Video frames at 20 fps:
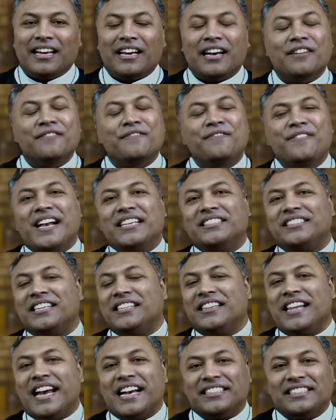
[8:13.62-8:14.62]

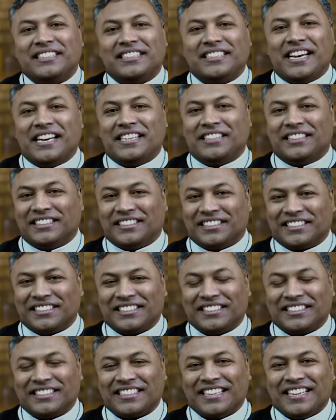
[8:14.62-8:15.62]
confessing their
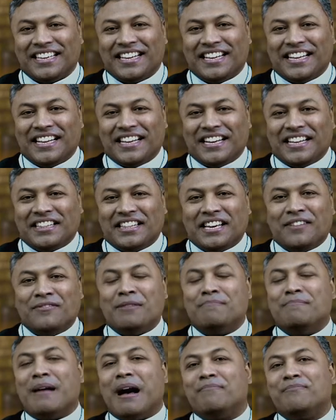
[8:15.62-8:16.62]
sins. They were
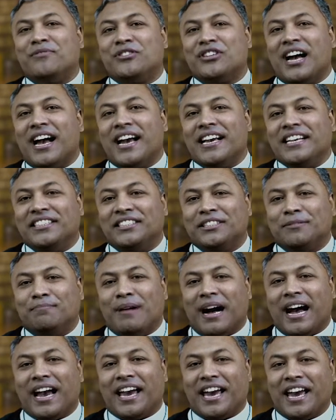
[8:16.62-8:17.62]
baptized
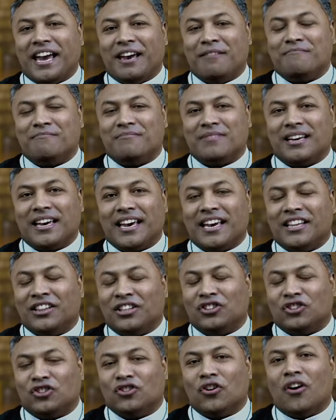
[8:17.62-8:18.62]
by him in the
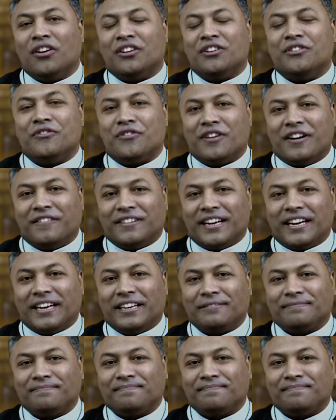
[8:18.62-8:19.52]
Jordan River.